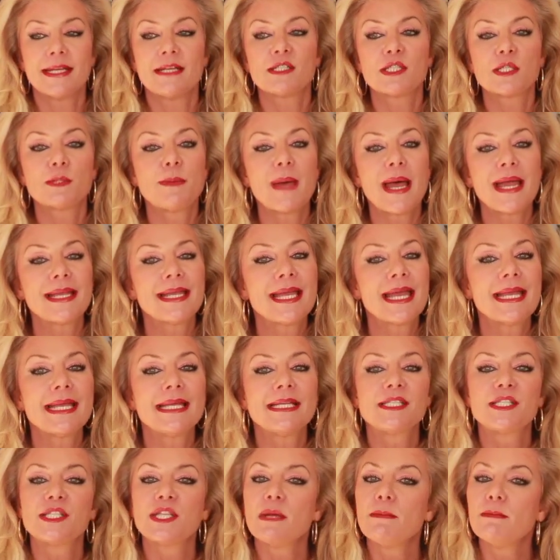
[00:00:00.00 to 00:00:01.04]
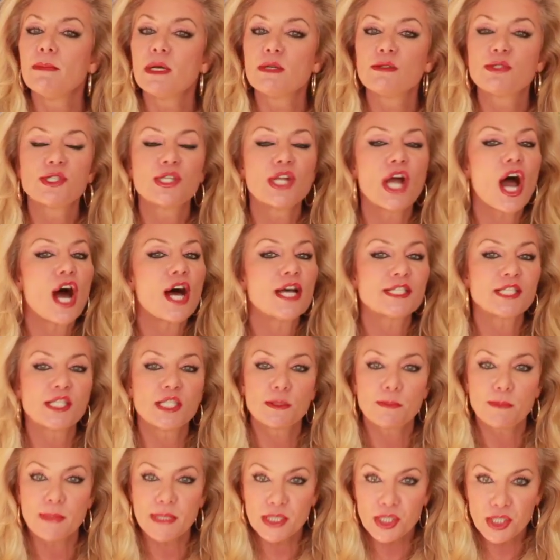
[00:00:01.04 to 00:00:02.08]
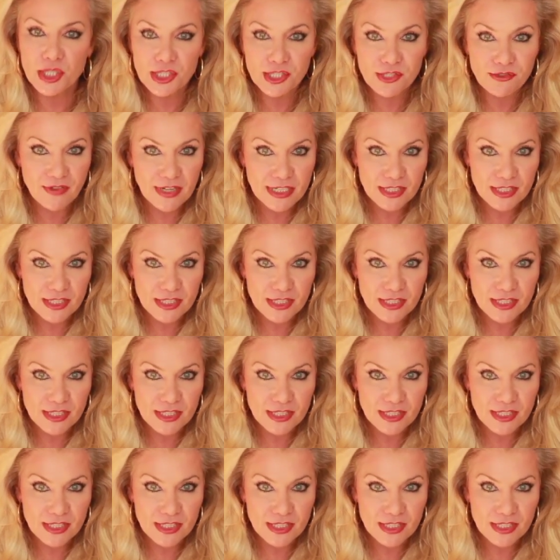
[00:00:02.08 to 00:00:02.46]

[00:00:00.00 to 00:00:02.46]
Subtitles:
Now, Spica is the most auspicious